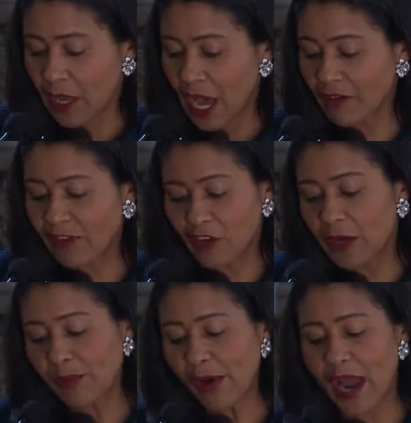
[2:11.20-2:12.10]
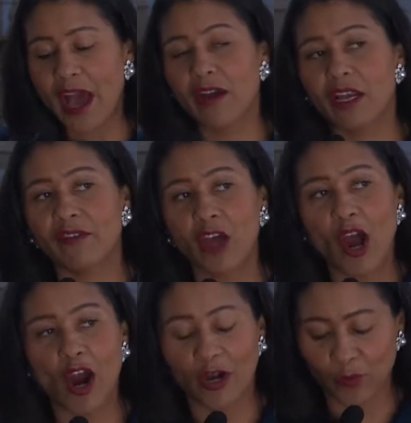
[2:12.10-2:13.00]
I'm very proud of the
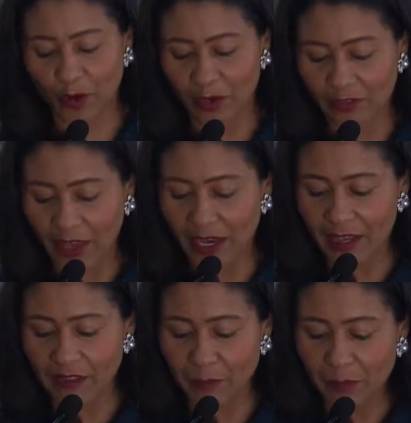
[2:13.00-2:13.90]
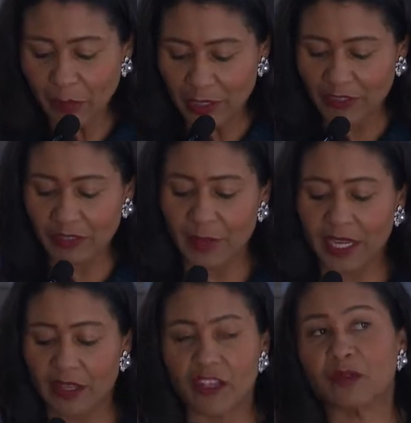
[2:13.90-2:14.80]
hard work that has been put into
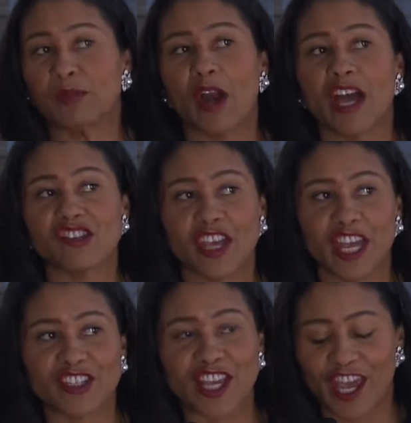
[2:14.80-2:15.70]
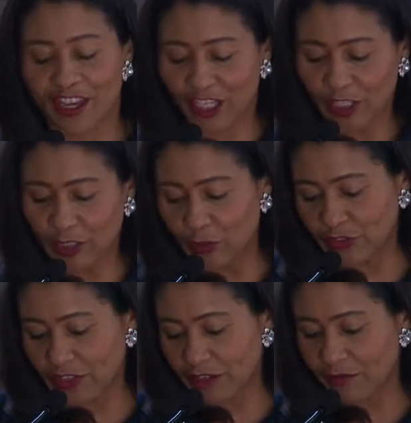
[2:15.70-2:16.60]
making this project an
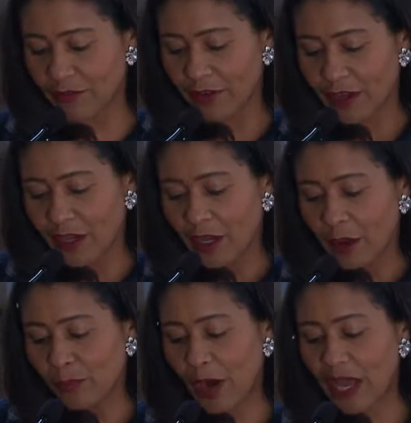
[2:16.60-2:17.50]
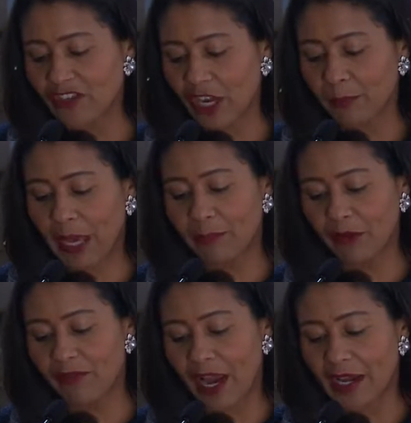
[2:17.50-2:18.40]
inclusive project by
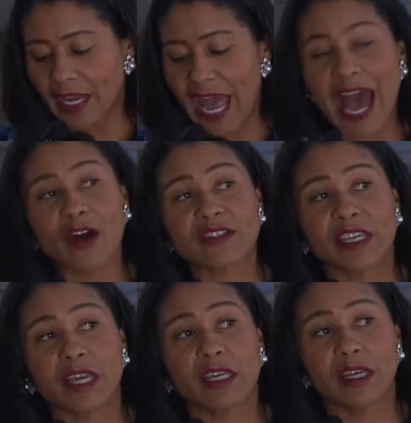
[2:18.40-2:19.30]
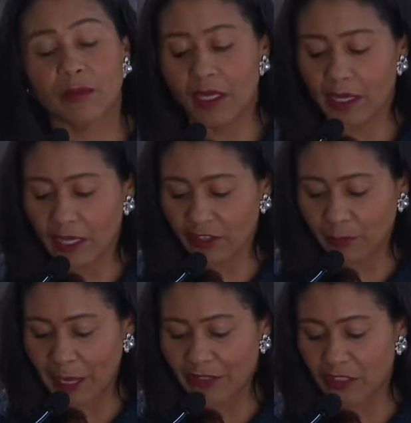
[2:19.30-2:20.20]
providing housing and community
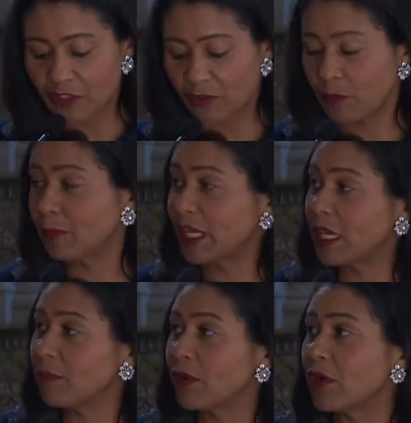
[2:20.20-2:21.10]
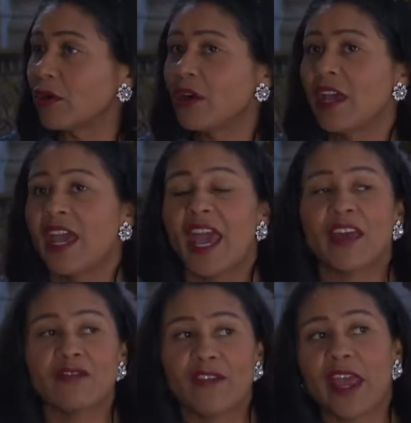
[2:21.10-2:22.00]
spaces for people
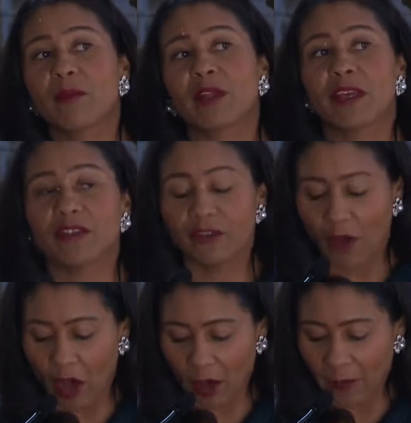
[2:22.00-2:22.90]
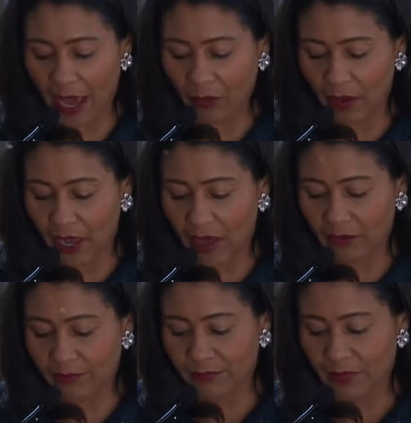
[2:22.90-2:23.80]
and families of all backgrounds.